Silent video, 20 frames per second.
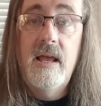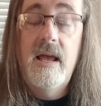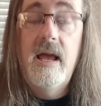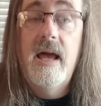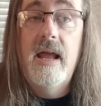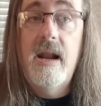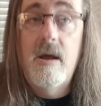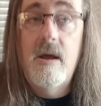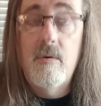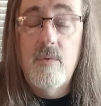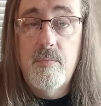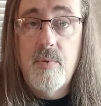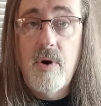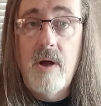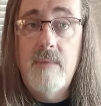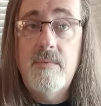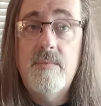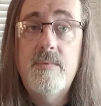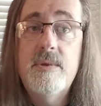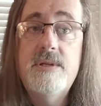And I will
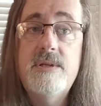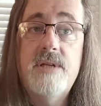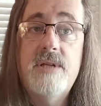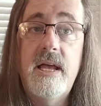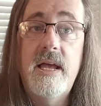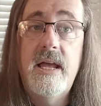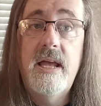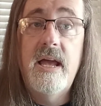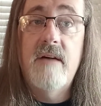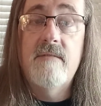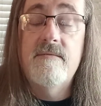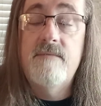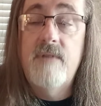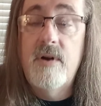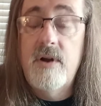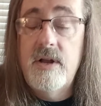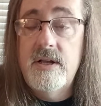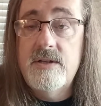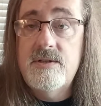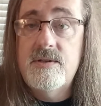probably take out
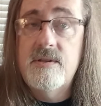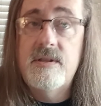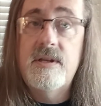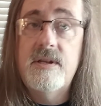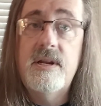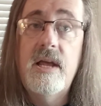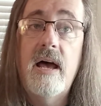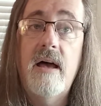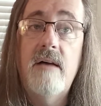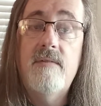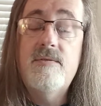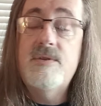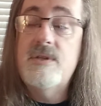various of the knives.